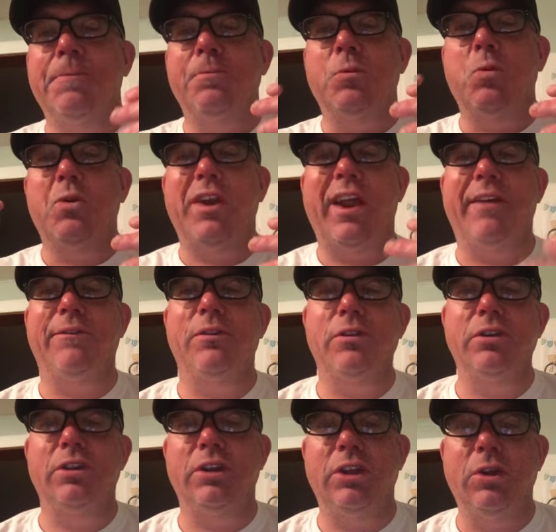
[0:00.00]

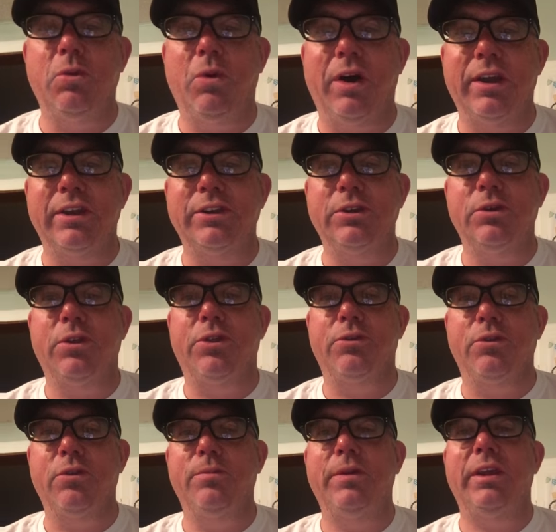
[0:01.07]
whatever you want to do
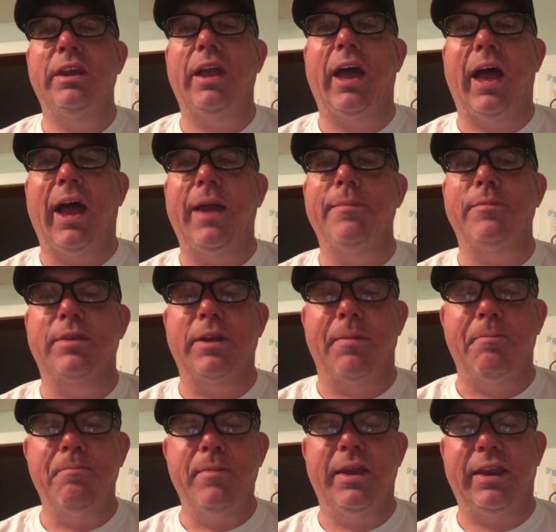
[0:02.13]
through me, I'm
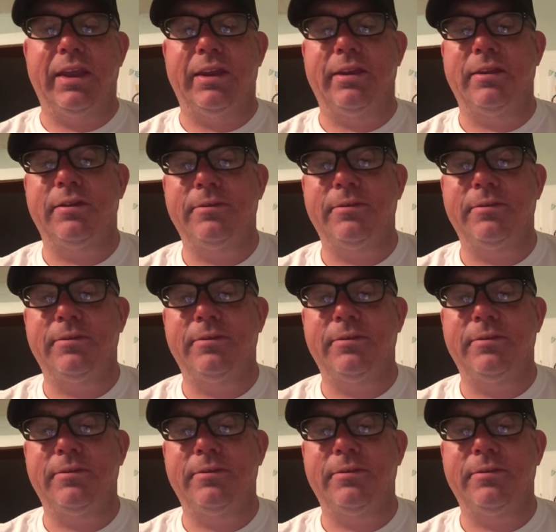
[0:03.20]
committed.